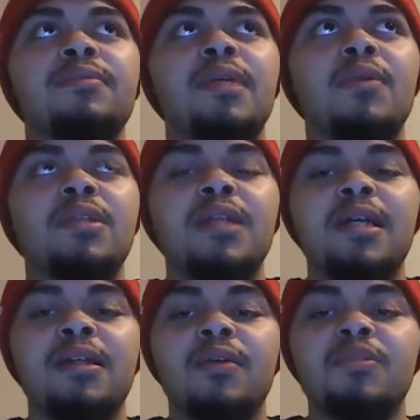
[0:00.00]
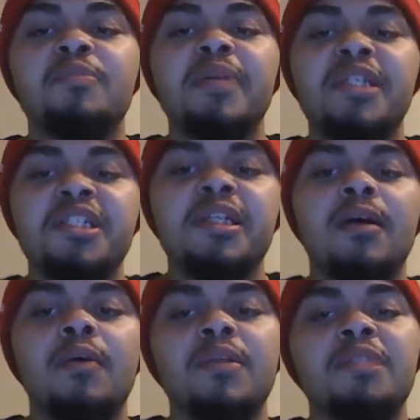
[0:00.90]
I know it's I know it's PG
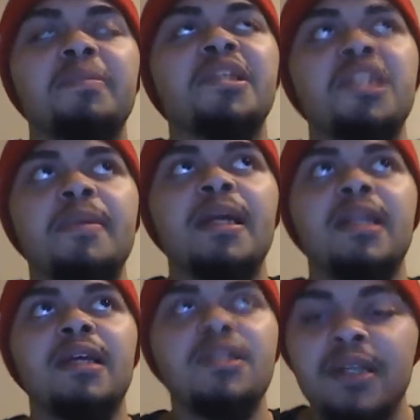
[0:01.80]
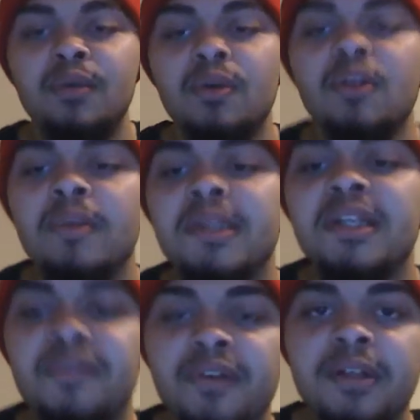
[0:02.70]
now. It wasn't PG back then, so they do a little bit
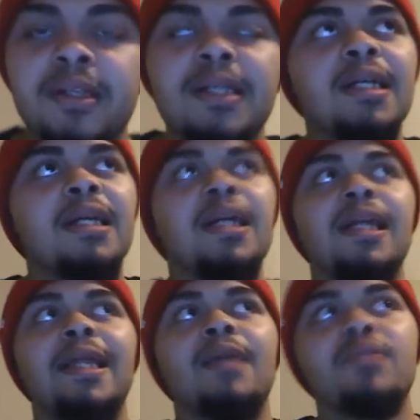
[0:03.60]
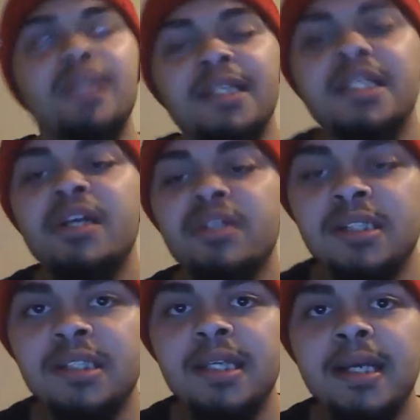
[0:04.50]
different. they don't take chair
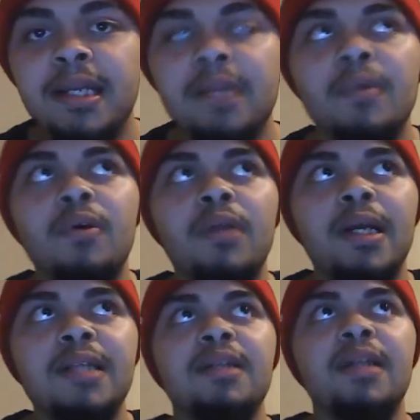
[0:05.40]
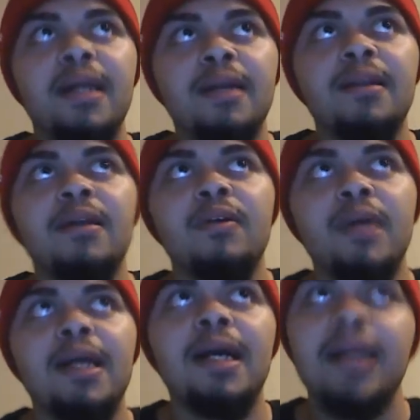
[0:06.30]
shots to the head anymore. Like I said, like I,
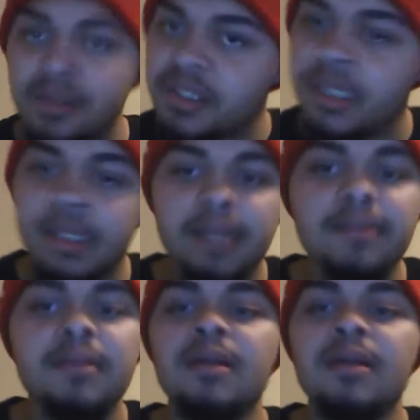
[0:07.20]
I understand that.